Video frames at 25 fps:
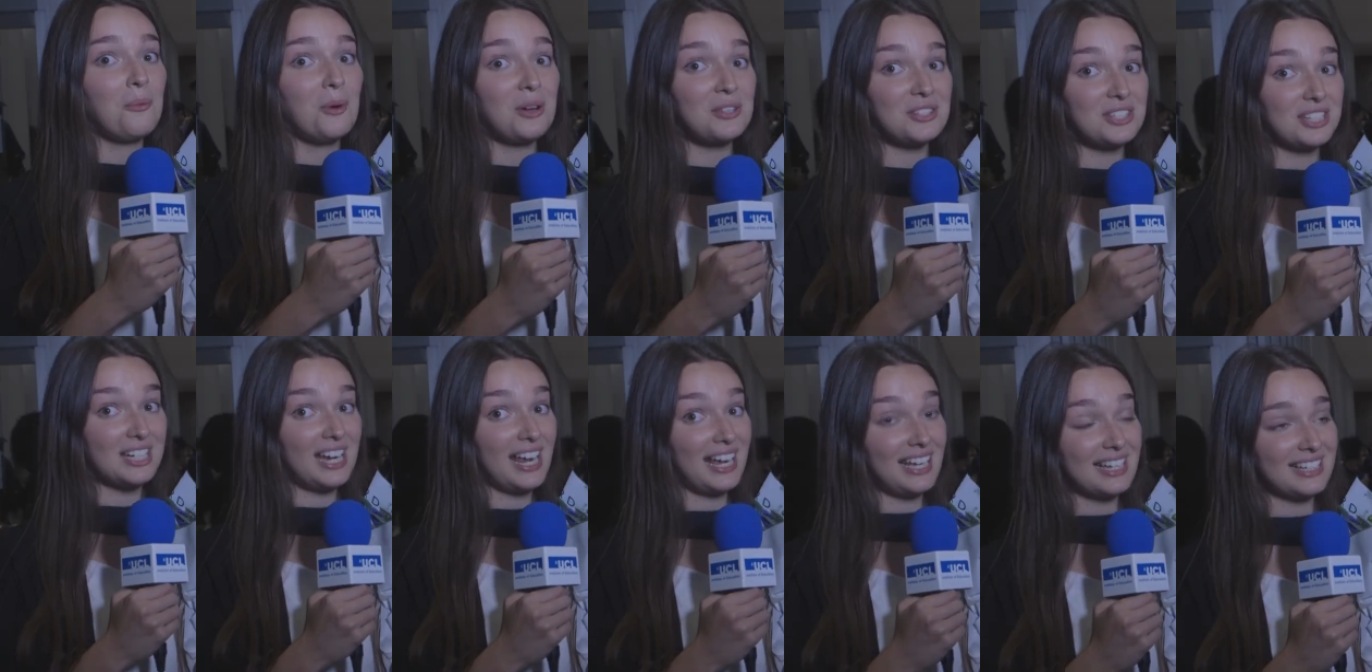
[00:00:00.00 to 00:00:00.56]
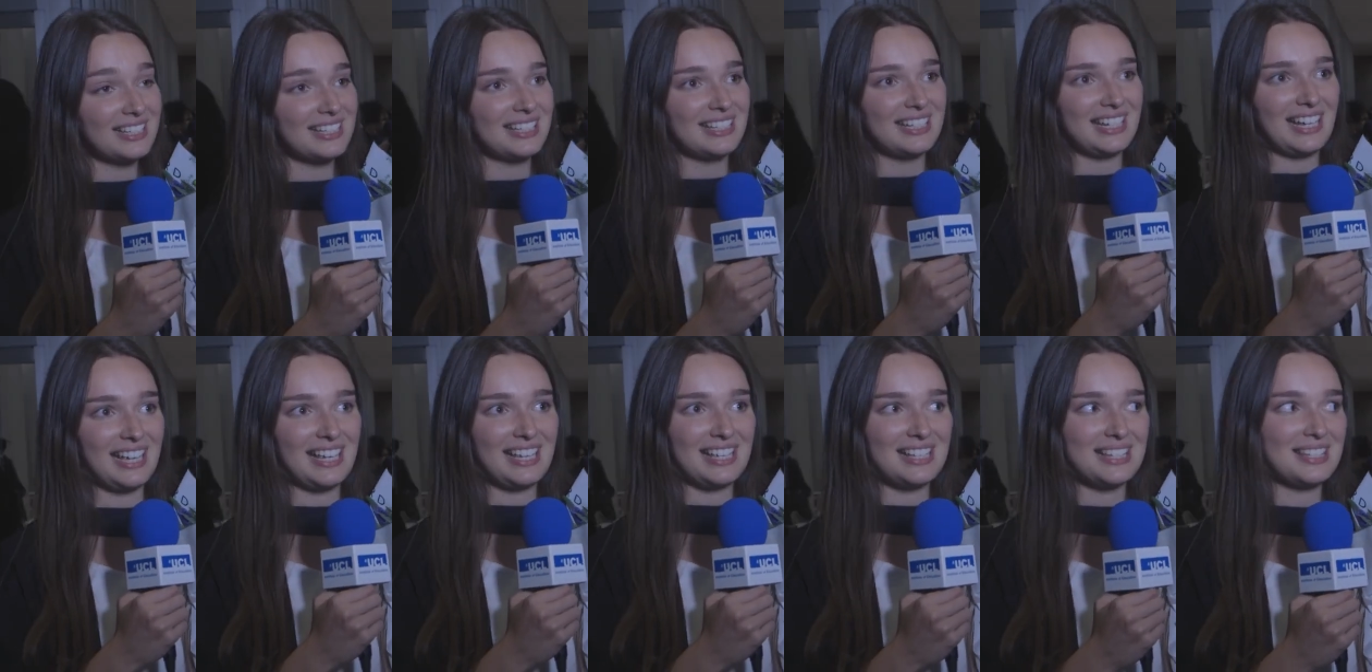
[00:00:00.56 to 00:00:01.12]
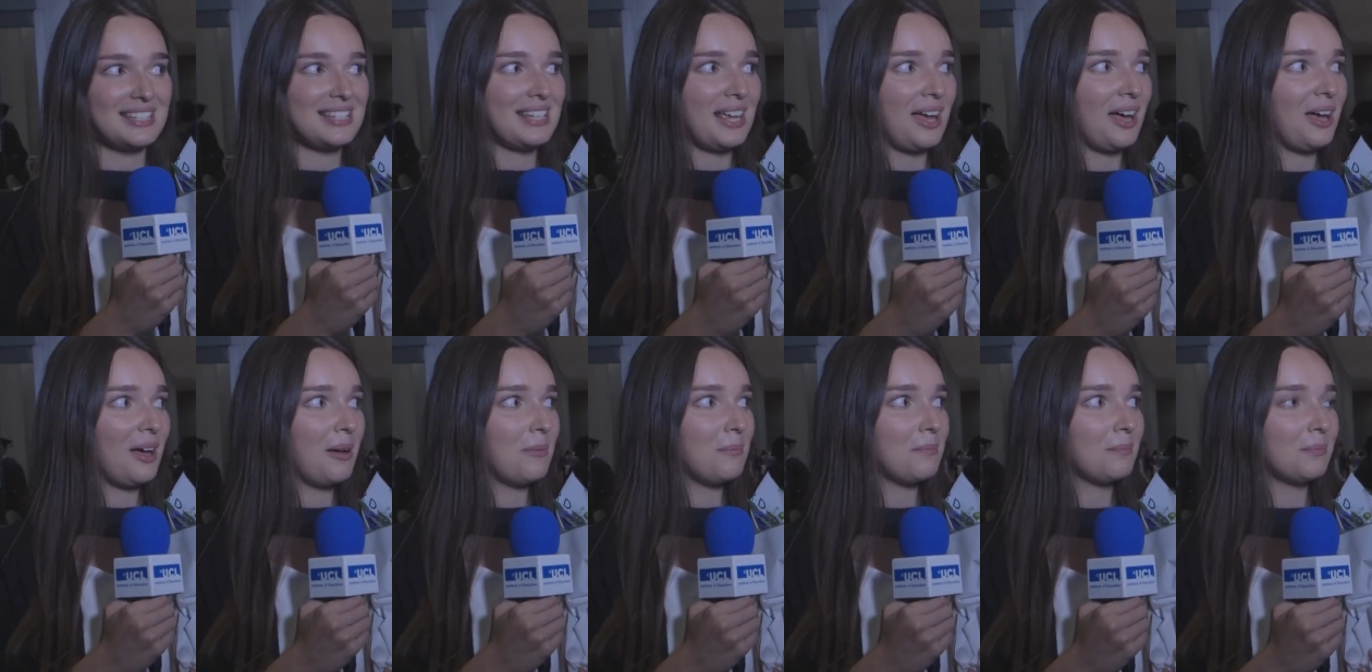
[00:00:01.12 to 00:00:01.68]
What's next is
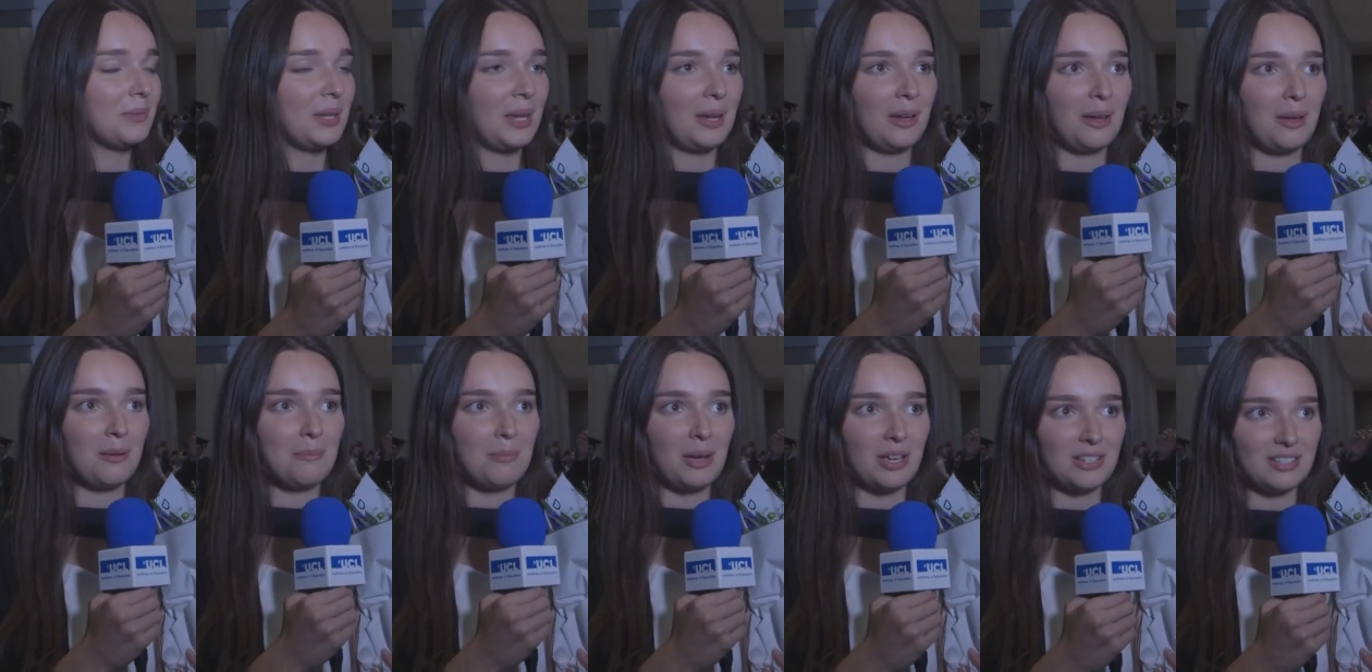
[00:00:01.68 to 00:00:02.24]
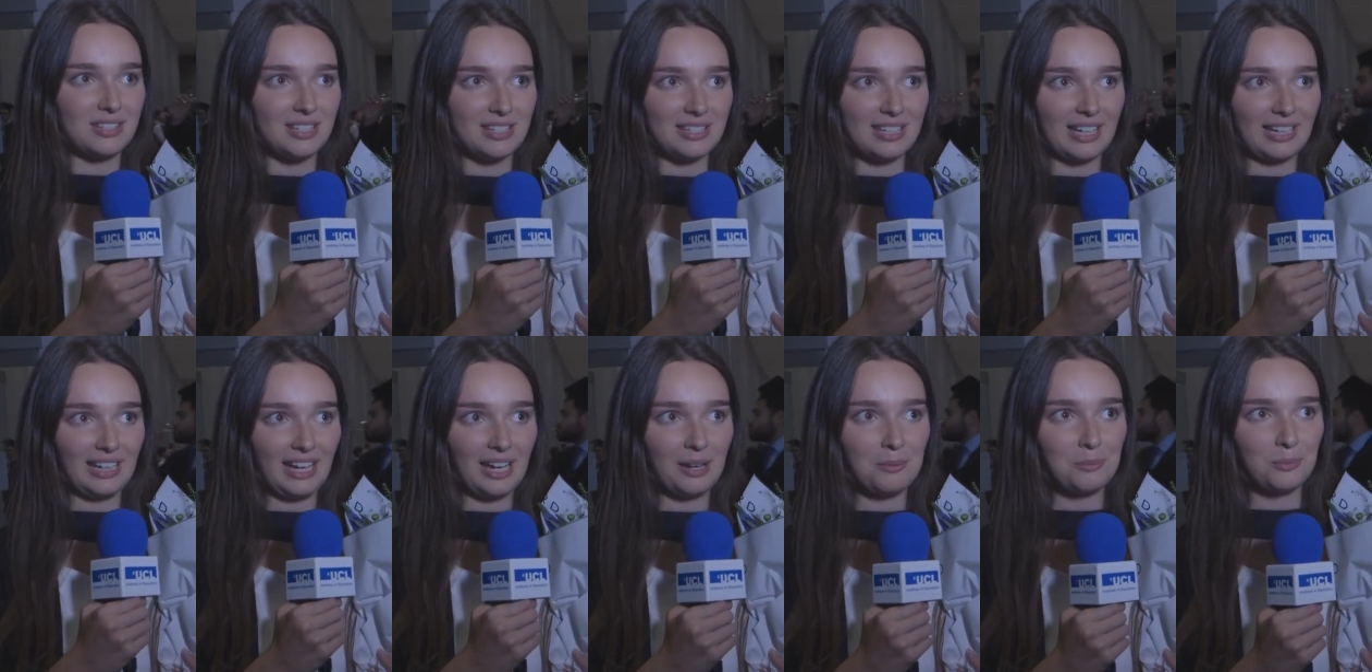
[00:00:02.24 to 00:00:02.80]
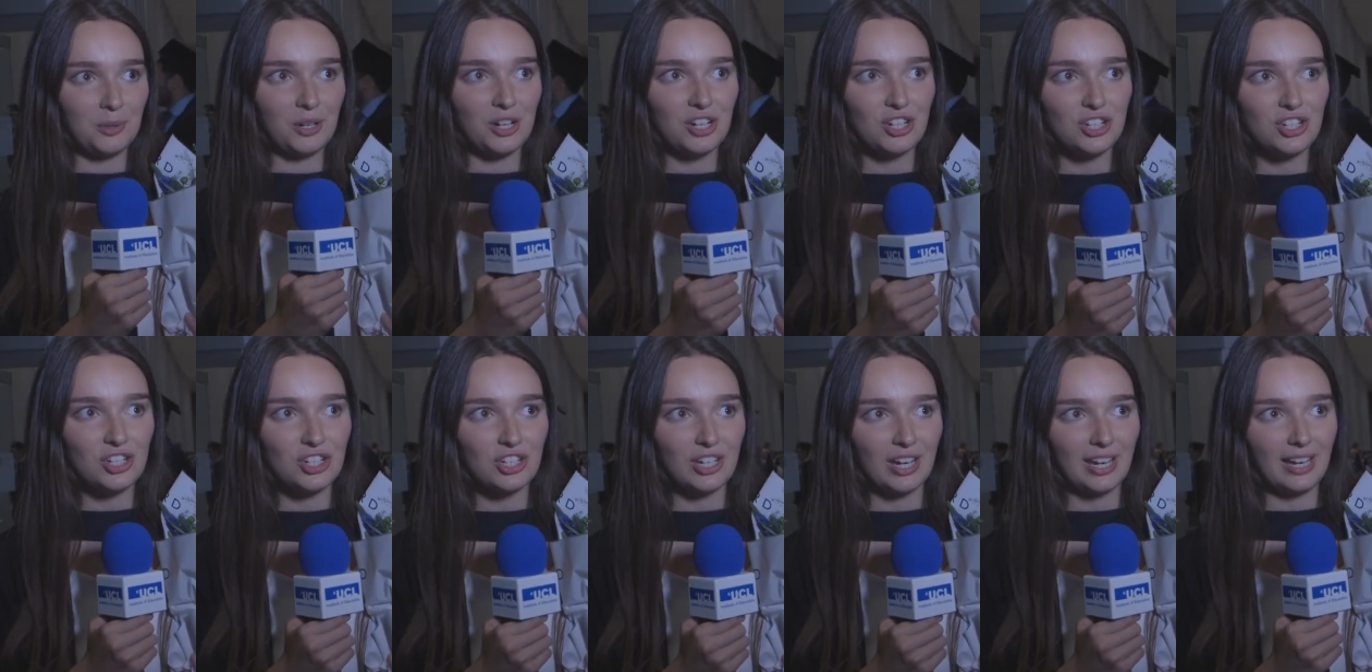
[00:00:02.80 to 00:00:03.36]
um, a master's at Cambridge